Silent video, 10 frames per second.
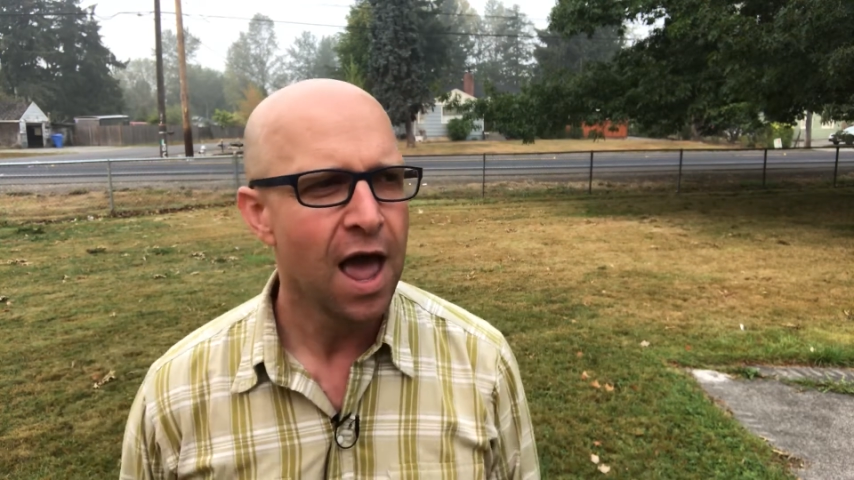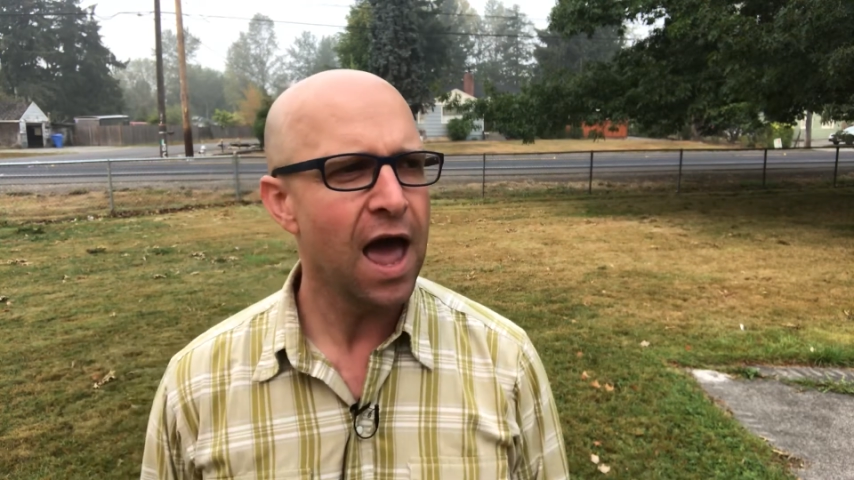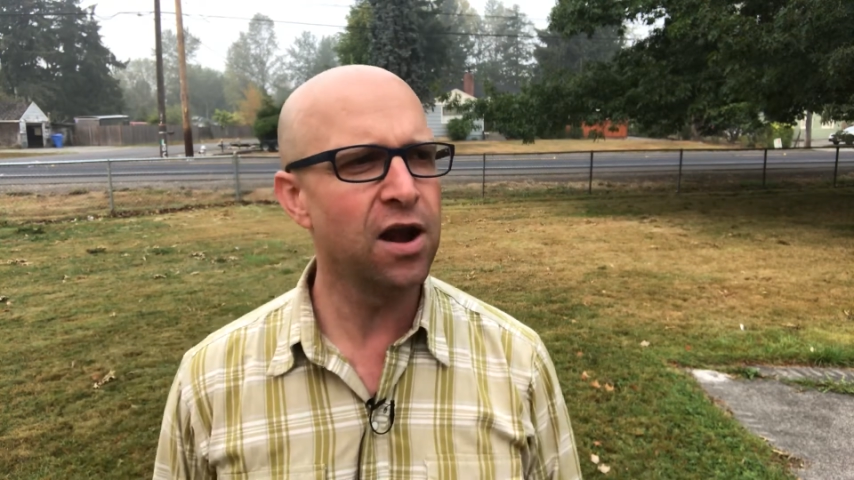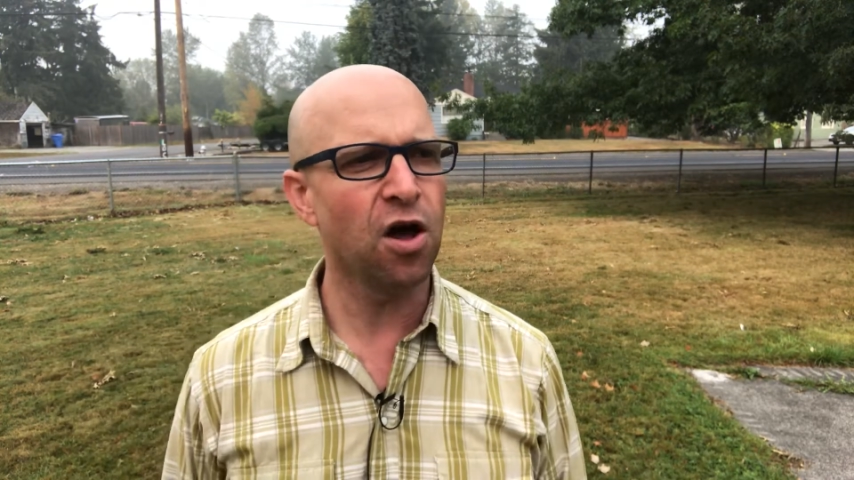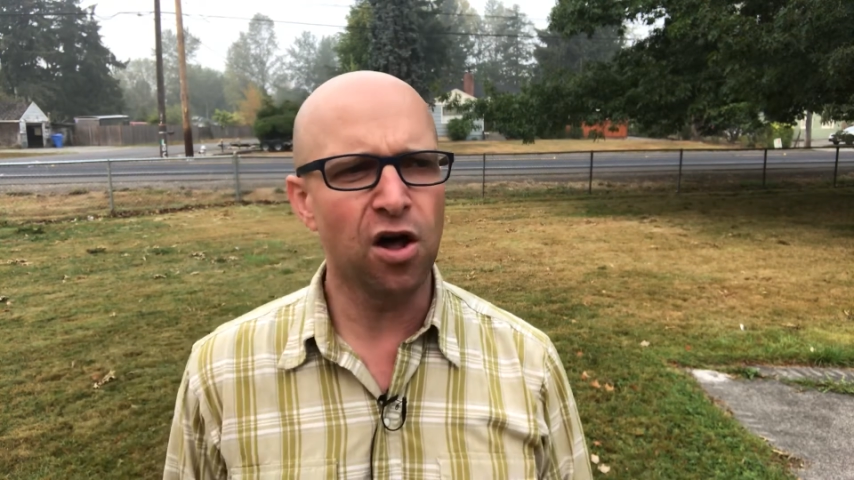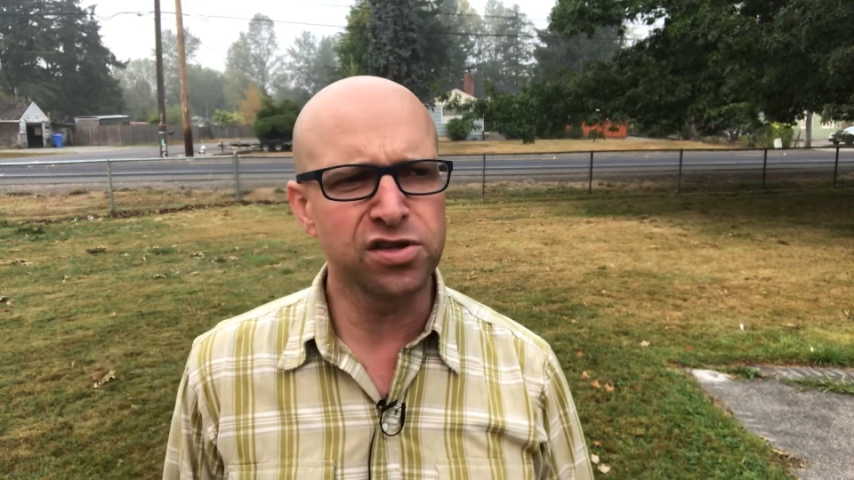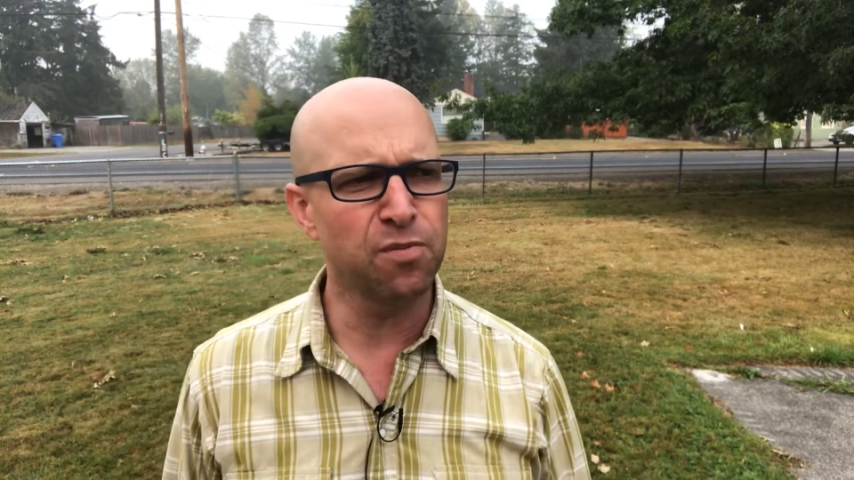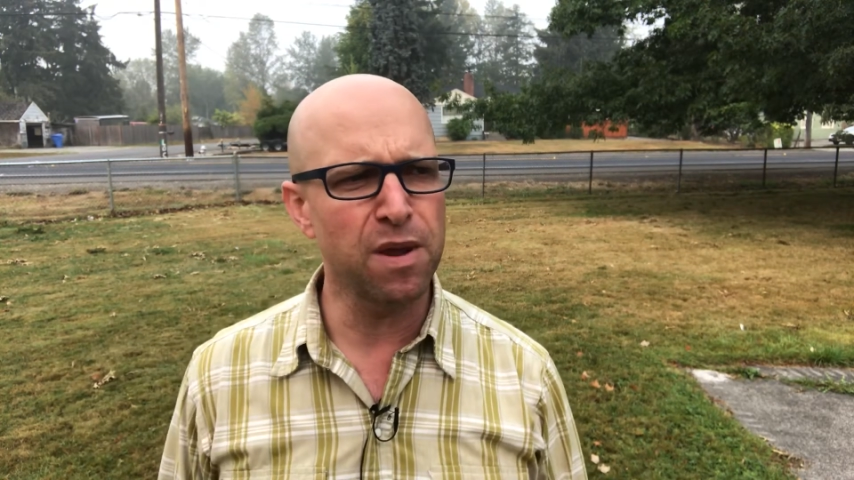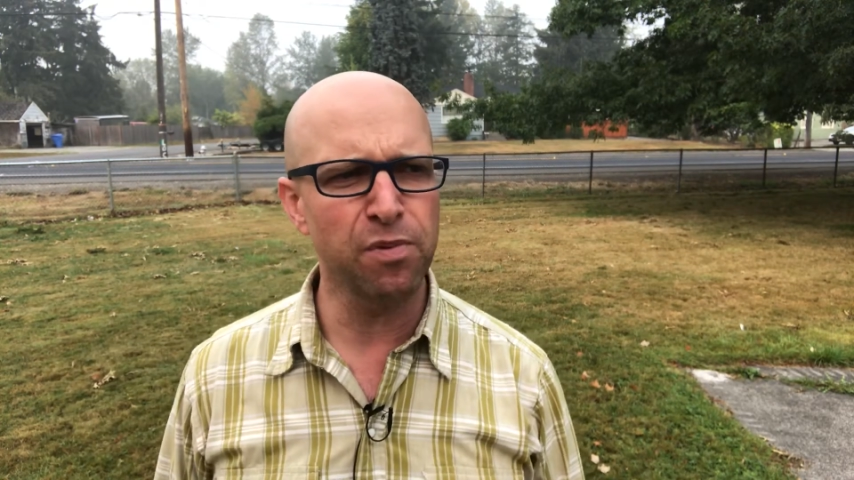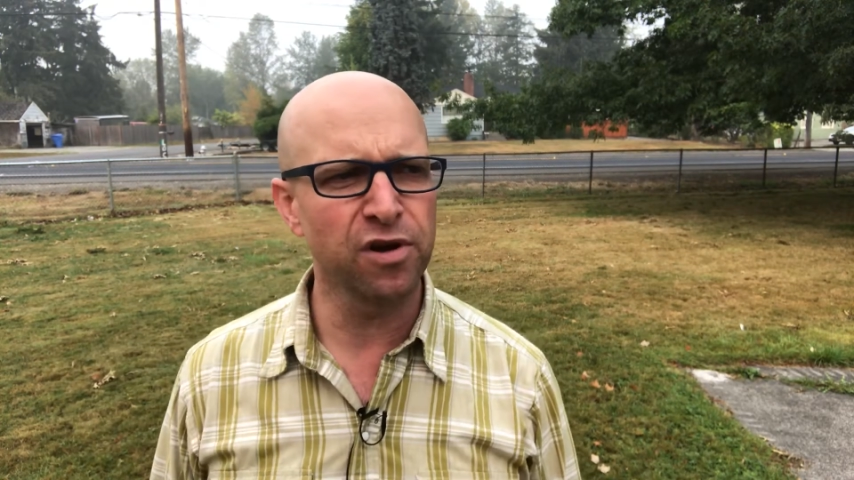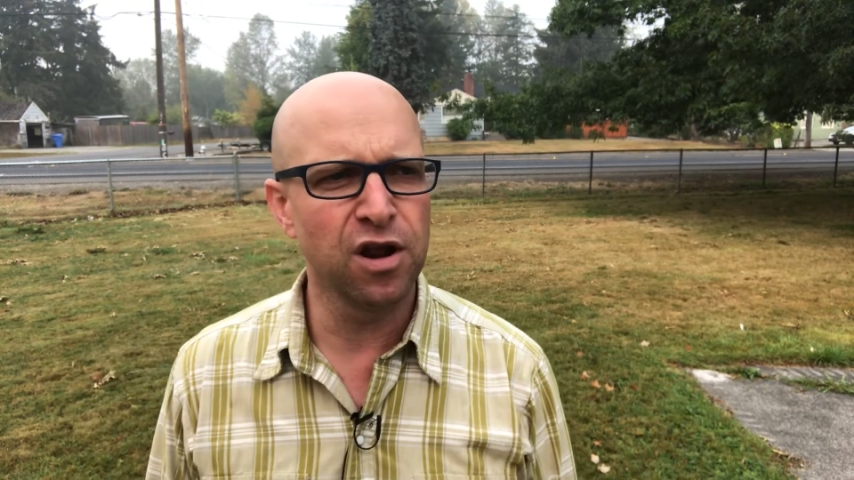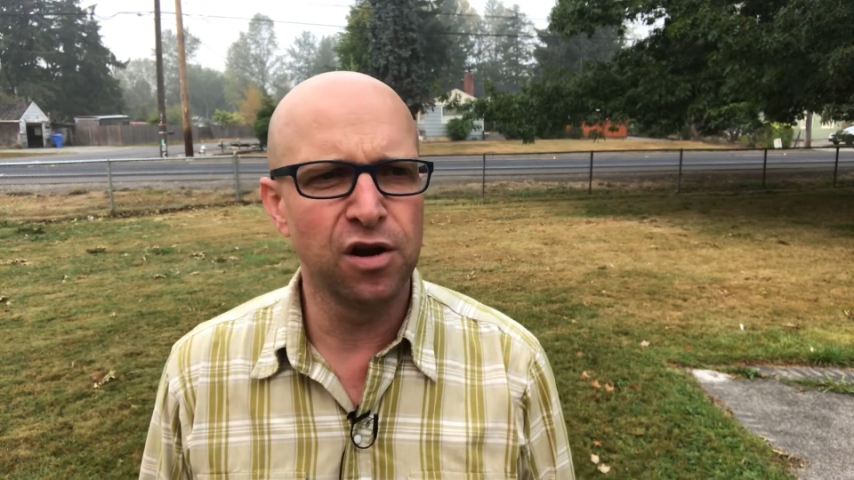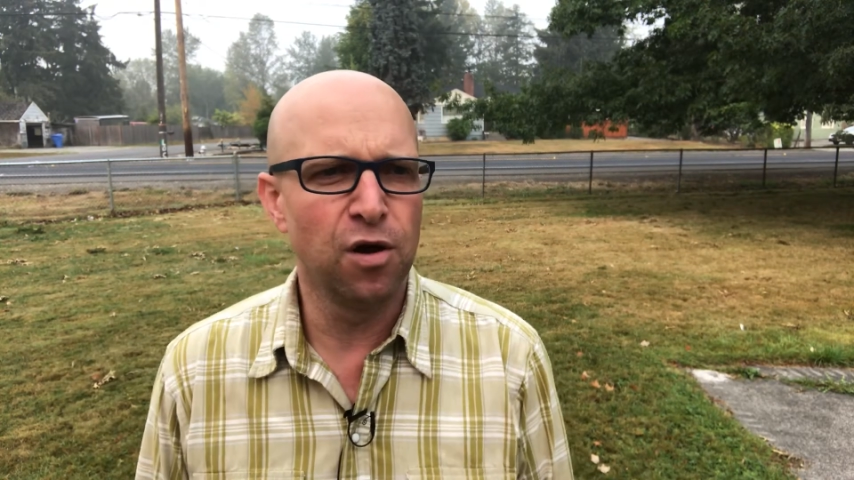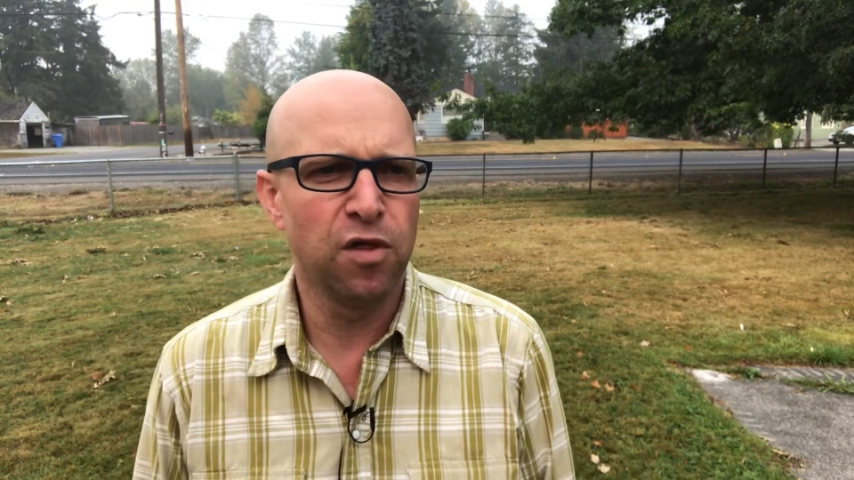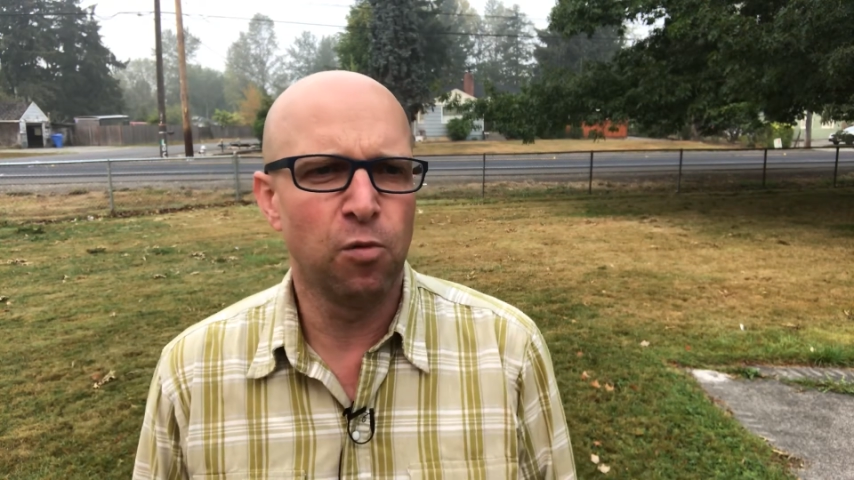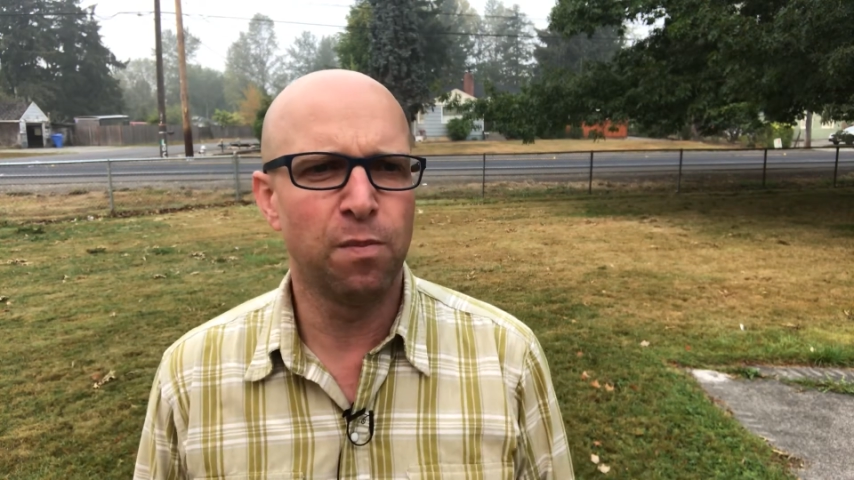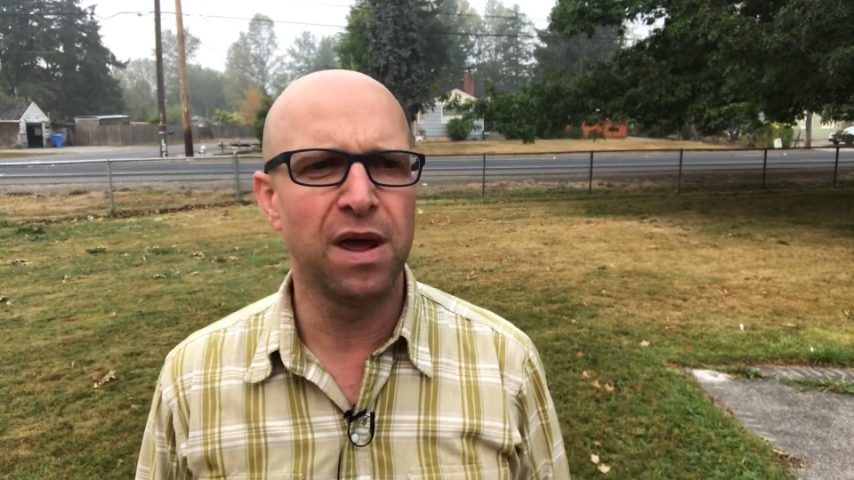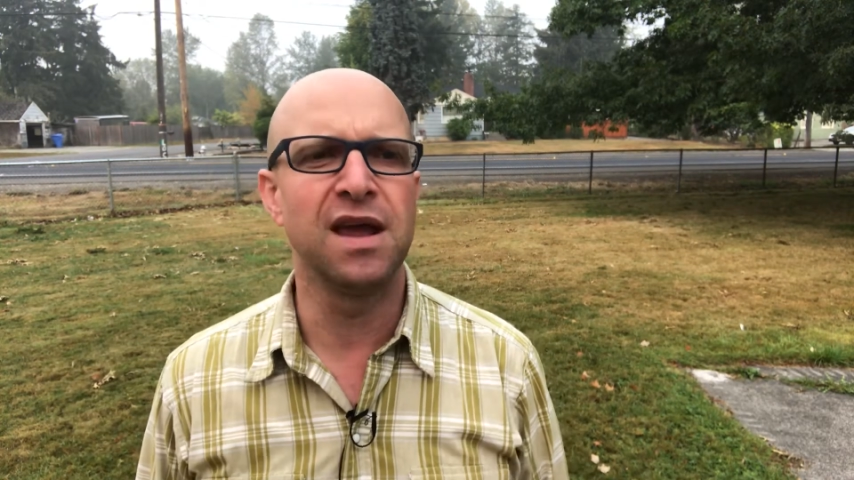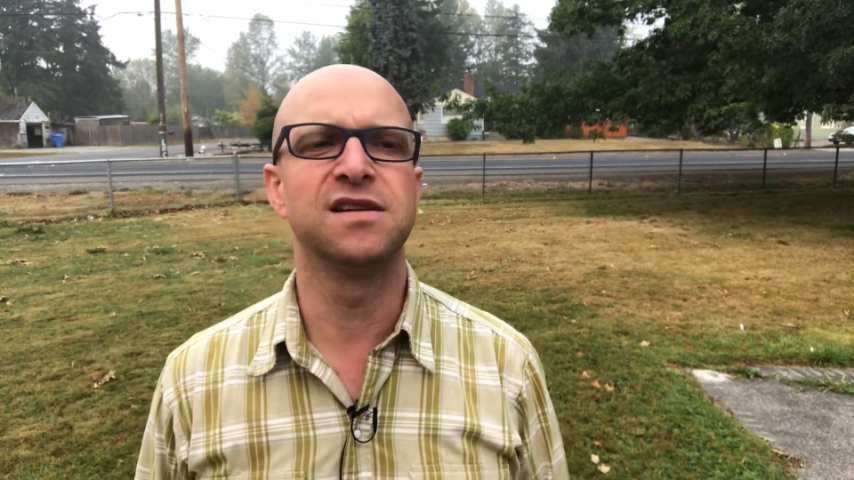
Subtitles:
And also people are going to know that we're paying